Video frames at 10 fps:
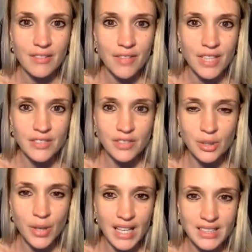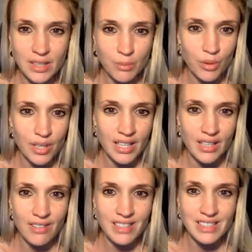fish for 2 hours in the morning,
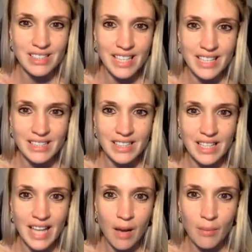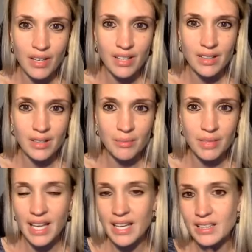and the rest of the day he'd sit in the hammock and
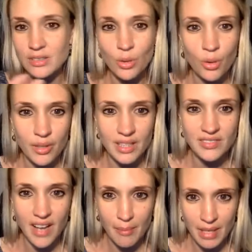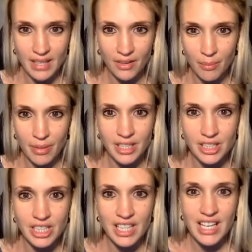play and talk with his family on the
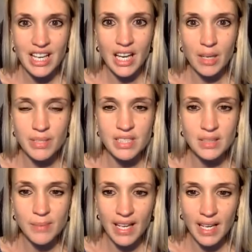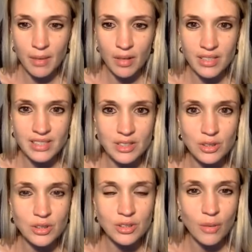beach. And a businessman came along and says,
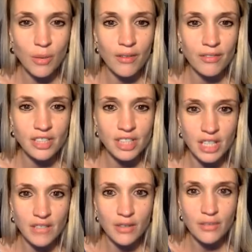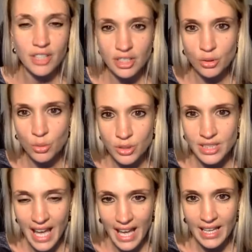"You do so well fishing. If you fished all
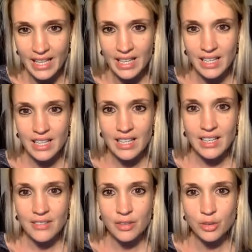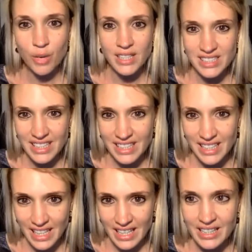day for 20
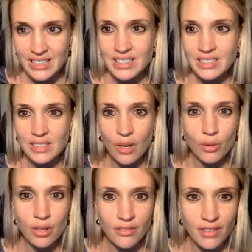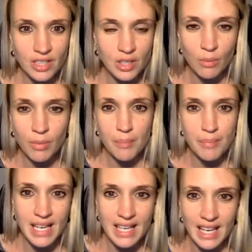years and sold the fish, you could be a
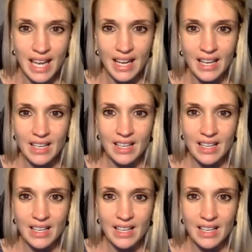billionaire."